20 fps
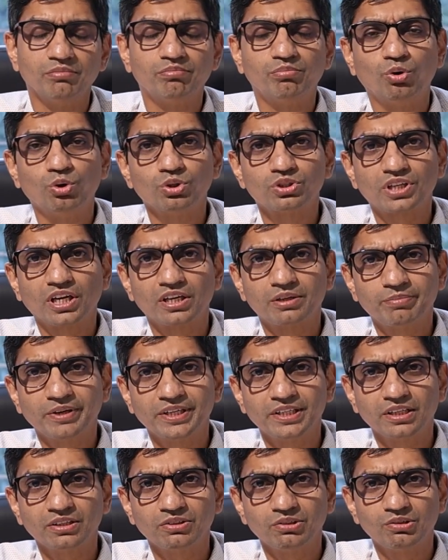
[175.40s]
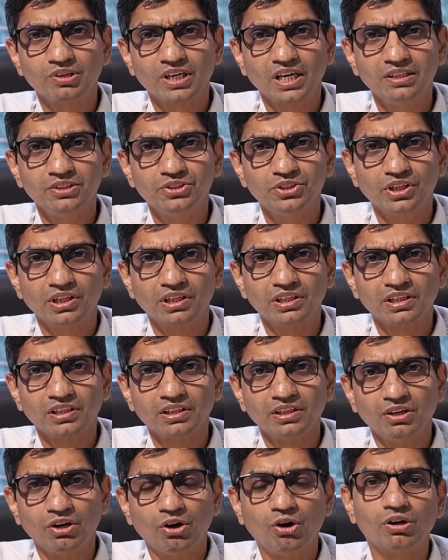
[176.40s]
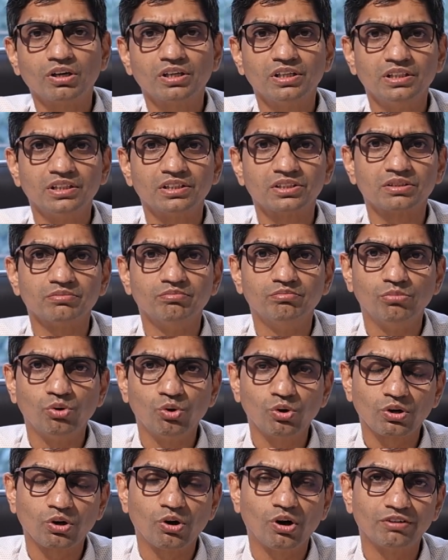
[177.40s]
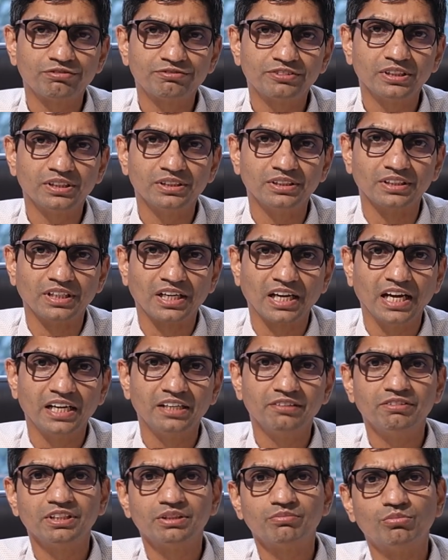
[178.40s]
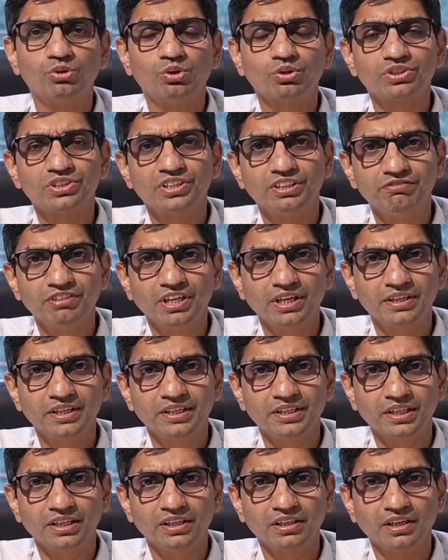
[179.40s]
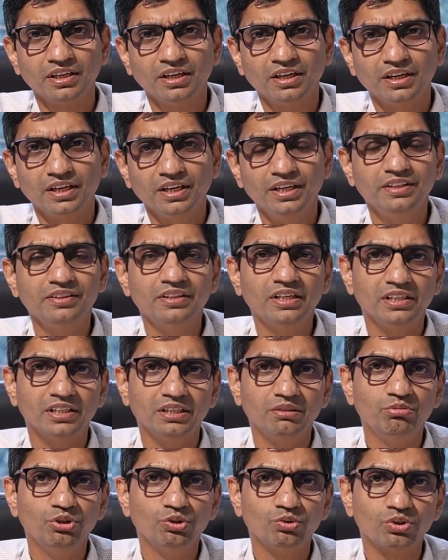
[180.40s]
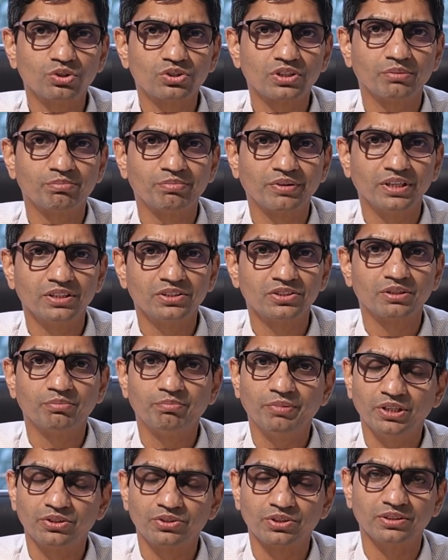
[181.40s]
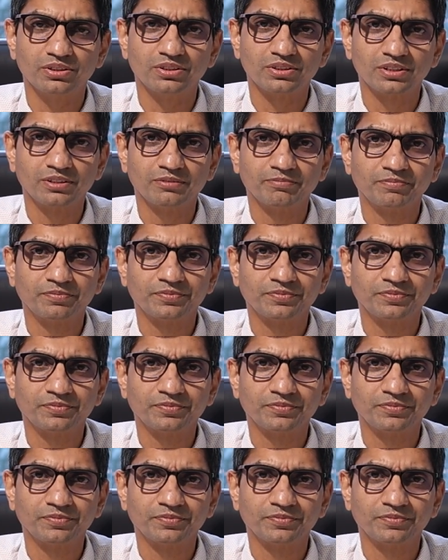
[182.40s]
Postherpetic neuralgia occurs more often and with more severity in the immunosuppressed patients.